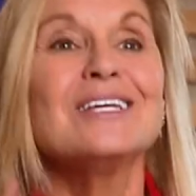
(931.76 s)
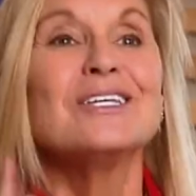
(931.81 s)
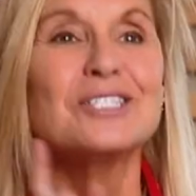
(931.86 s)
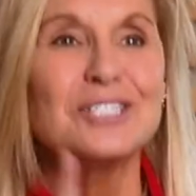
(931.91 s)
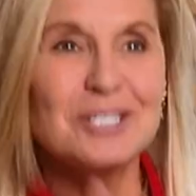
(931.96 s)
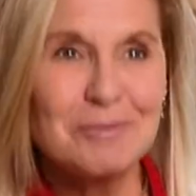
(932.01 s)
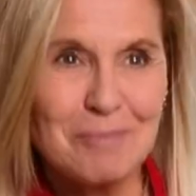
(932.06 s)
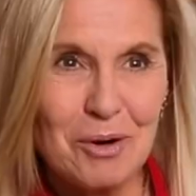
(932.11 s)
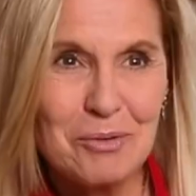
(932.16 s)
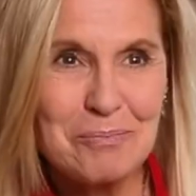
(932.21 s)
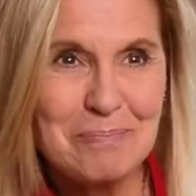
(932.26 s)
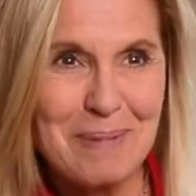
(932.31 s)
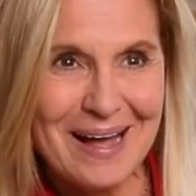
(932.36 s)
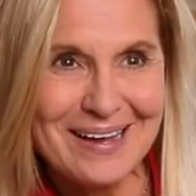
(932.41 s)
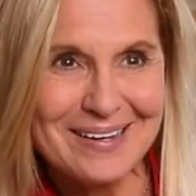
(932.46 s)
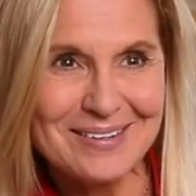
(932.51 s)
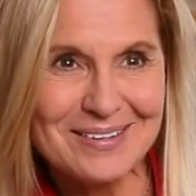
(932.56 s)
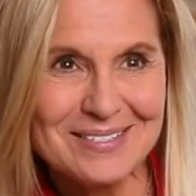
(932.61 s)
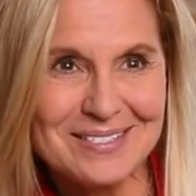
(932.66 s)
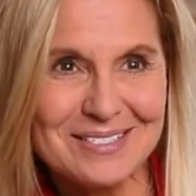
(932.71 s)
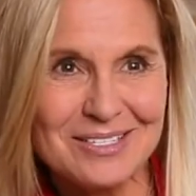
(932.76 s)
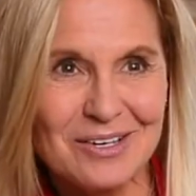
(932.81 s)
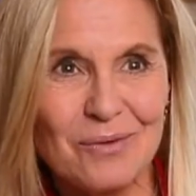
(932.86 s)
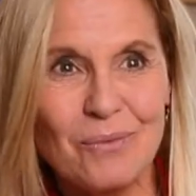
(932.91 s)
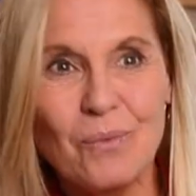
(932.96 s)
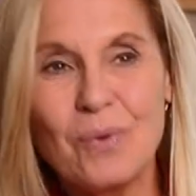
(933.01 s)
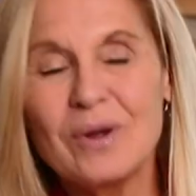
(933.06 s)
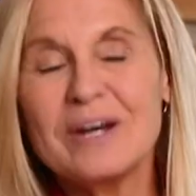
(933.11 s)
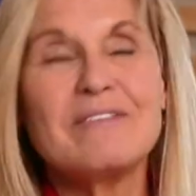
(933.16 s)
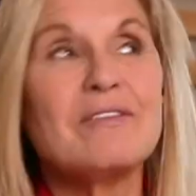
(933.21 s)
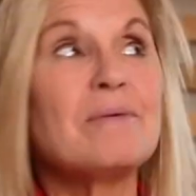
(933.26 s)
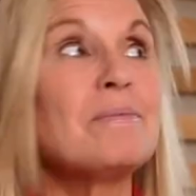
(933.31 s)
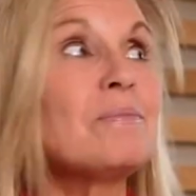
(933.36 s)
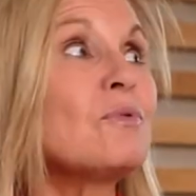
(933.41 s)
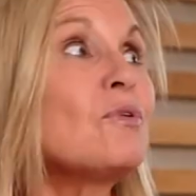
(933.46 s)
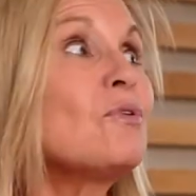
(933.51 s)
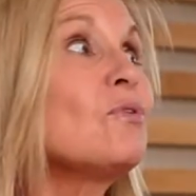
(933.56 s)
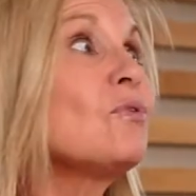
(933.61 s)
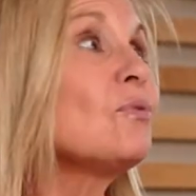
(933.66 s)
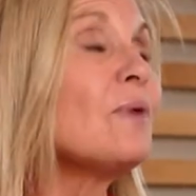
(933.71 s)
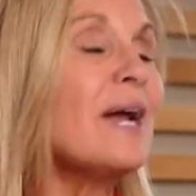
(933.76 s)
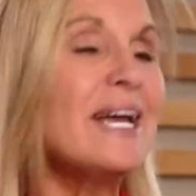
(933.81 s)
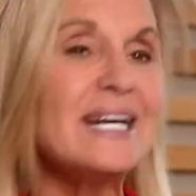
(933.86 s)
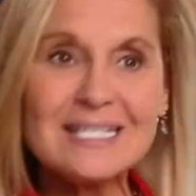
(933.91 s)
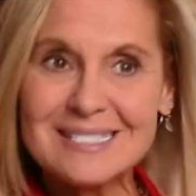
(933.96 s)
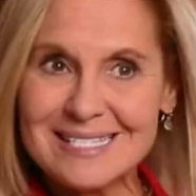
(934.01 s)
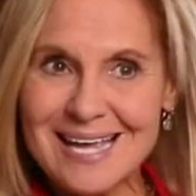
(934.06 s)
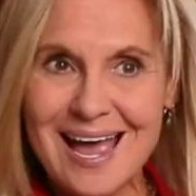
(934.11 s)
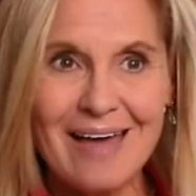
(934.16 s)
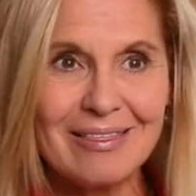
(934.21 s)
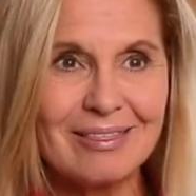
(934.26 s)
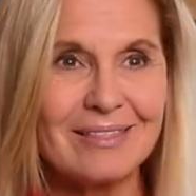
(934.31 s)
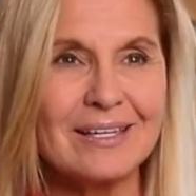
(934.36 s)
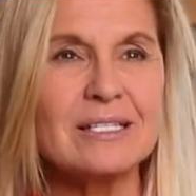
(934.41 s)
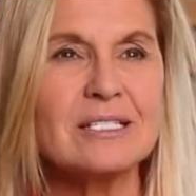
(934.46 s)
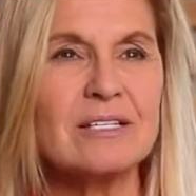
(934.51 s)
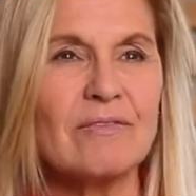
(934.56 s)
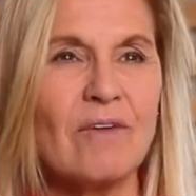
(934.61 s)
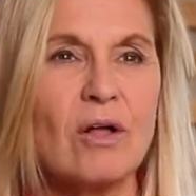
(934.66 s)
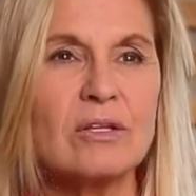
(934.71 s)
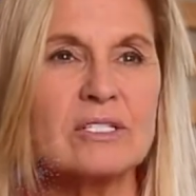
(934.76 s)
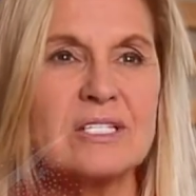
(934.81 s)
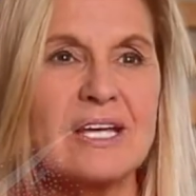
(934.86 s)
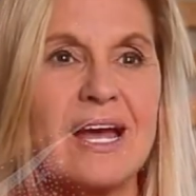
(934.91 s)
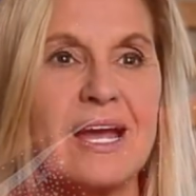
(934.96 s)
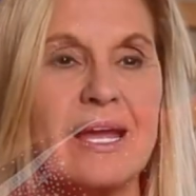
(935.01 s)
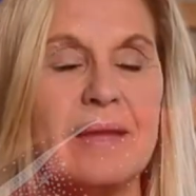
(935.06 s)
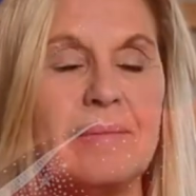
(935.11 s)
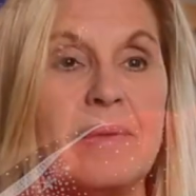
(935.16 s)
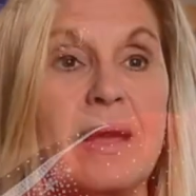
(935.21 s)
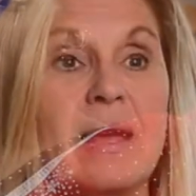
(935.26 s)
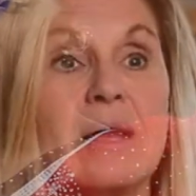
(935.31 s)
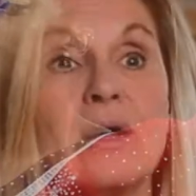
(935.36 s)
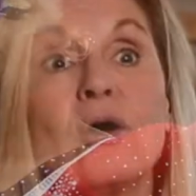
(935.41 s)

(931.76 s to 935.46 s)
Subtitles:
Simone Biles, one of the greatest athletes of all time, a